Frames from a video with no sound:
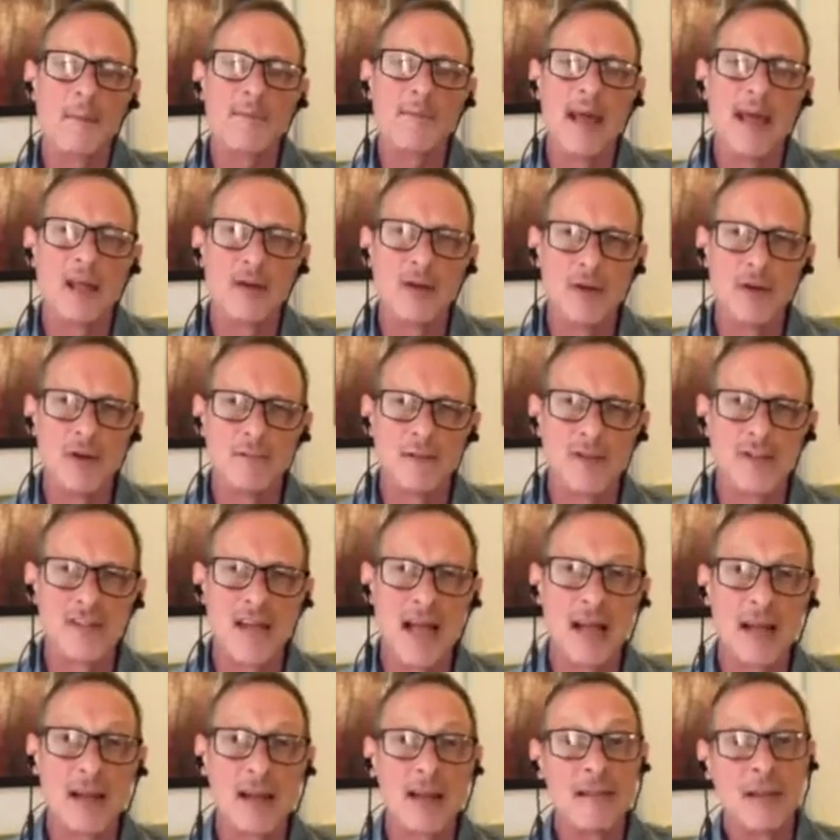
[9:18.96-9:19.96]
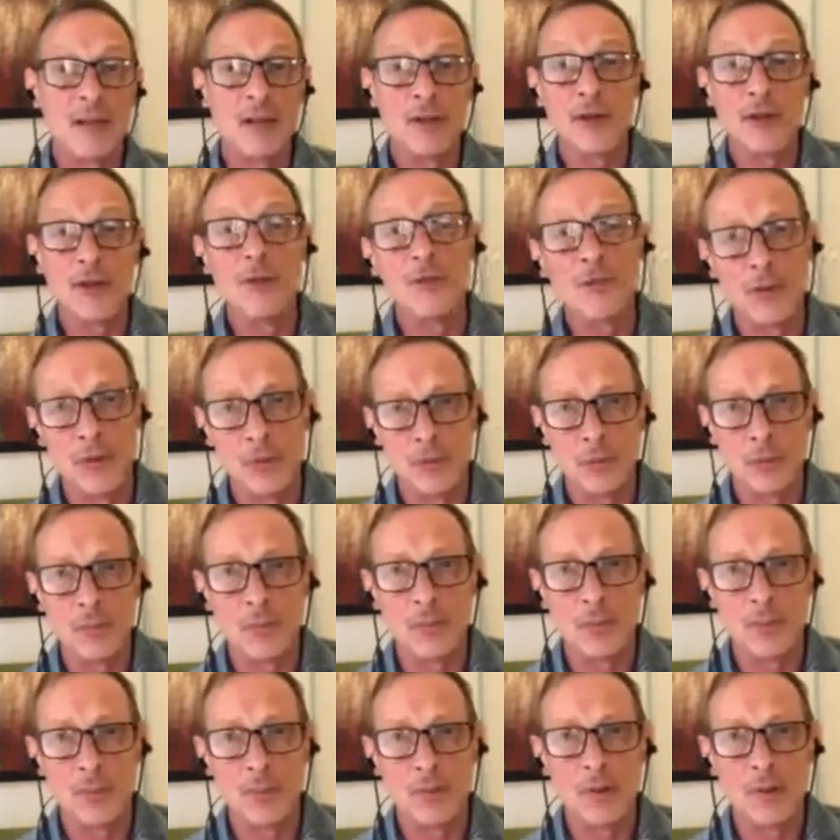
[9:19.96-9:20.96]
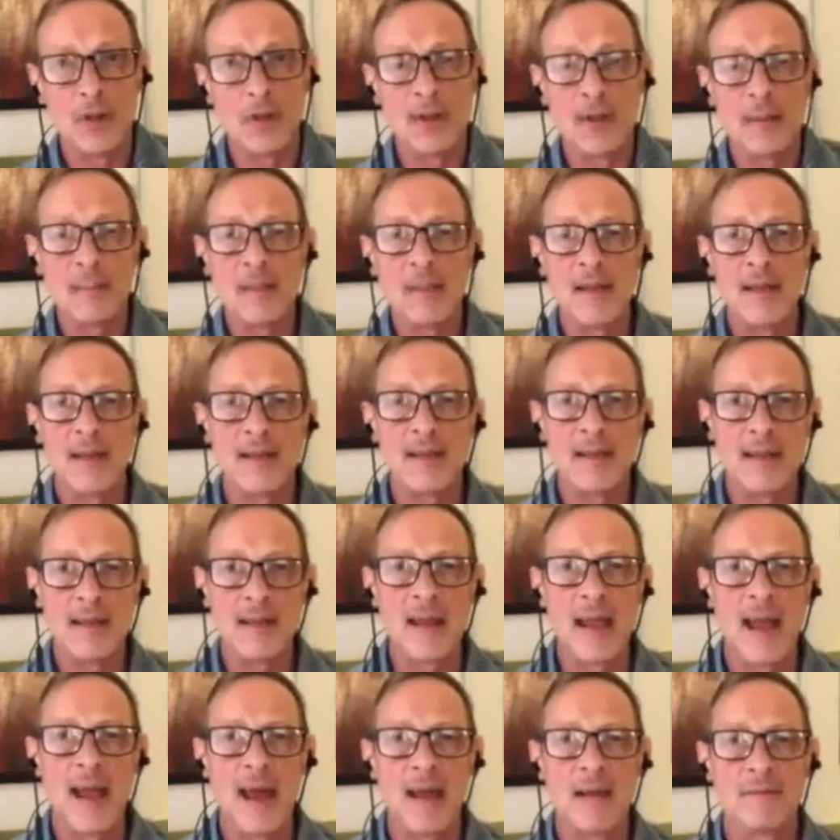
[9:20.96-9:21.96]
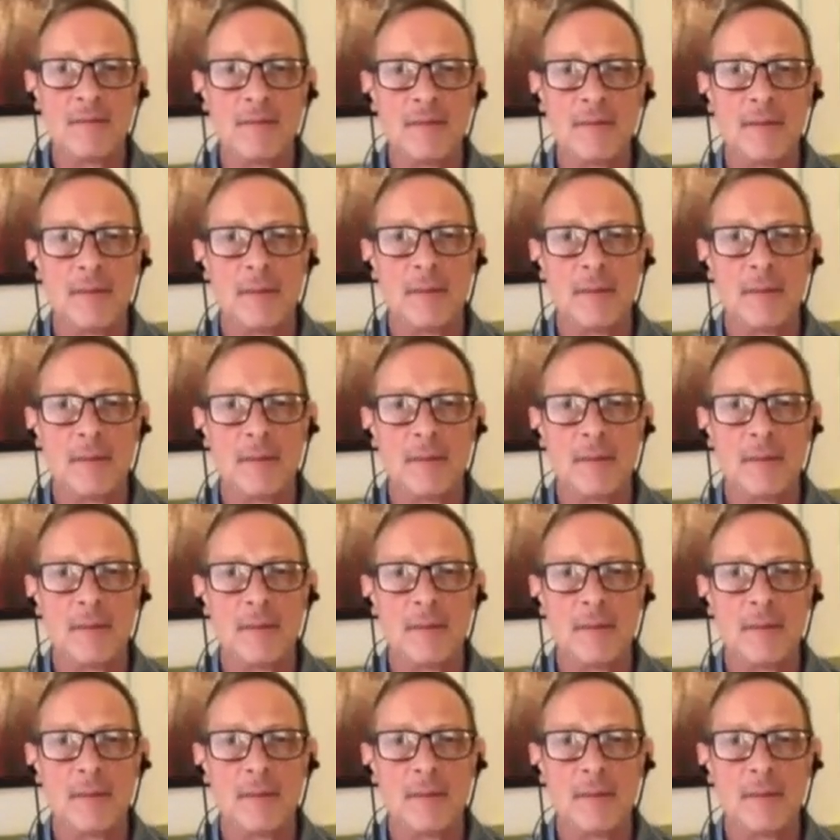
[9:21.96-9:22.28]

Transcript: that universality that you two indeed have?